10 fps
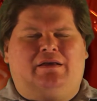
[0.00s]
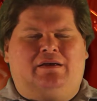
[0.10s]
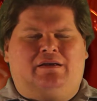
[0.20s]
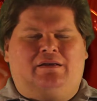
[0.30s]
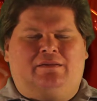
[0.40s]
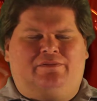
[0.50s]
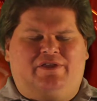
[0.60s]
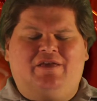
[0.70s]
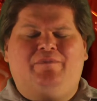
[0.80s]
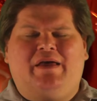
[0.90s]
uh,
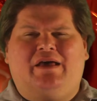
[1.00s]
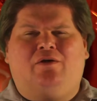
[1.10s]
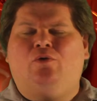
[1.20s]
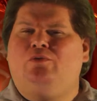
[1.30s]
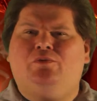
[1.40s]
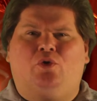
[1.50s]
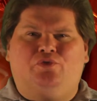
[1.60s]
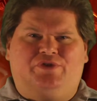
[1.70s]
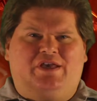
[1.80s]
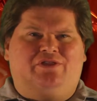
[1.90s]
ThinkPad, old
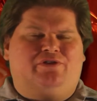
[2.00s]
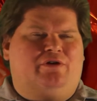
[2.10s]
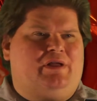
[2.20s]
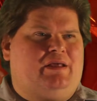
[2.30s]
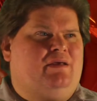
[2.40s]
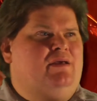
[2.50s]
old T30,